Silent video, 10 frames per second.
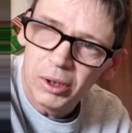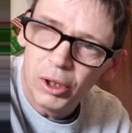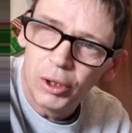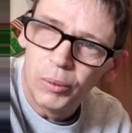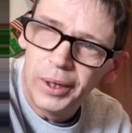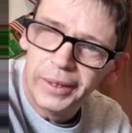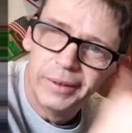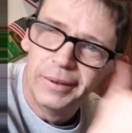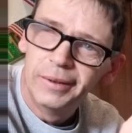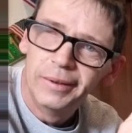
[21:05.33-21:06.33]
a long way.
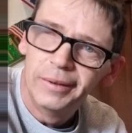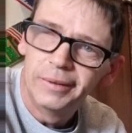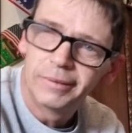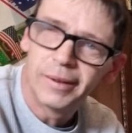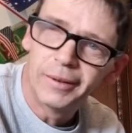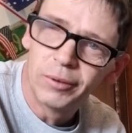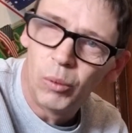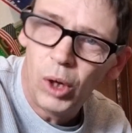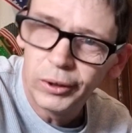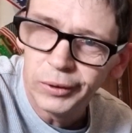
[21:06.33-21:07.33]
Thanks for
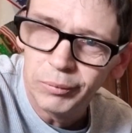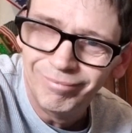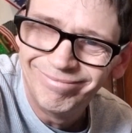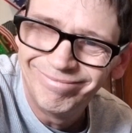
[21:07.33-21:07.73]
watching.